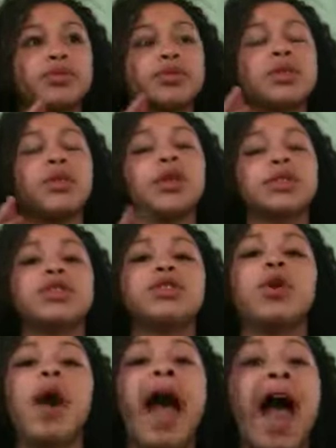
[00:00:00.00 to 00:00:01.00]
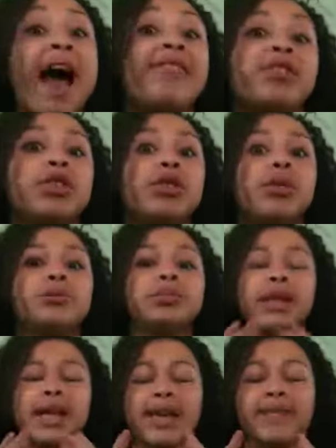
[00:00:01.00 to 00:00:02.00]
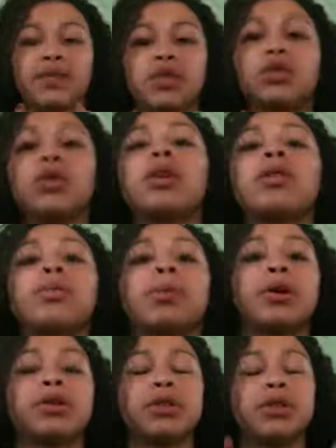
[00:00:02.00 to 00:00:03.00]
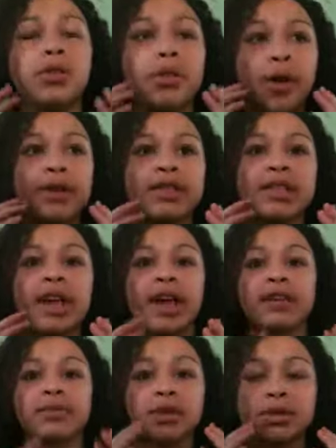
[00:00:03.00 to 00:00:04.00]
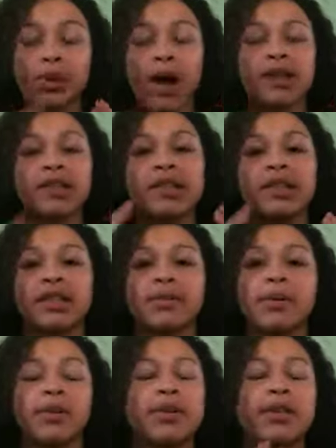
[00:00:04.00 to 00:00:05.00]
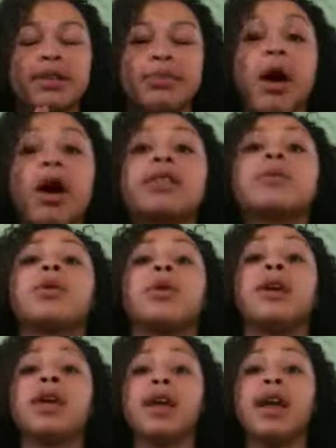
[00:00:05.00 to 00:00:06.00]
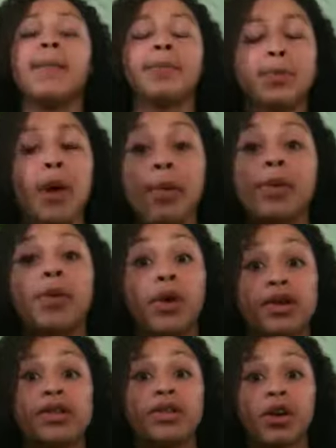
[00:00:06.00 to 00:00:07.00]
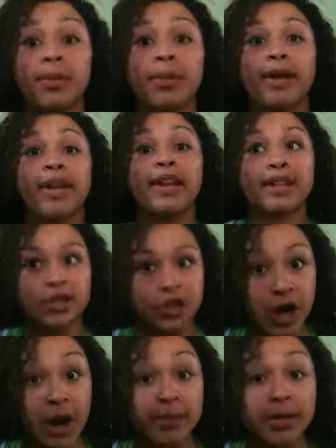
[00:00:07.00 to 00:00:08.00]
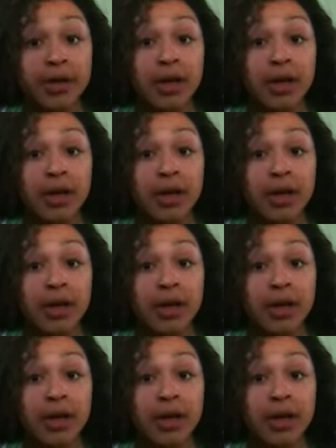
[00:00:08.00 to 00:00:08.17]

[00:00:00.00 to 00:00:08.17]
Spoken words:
no, you don't have to, but if you are the person who wants to get as much practice and experience as possible, you probably want to start by getting a job.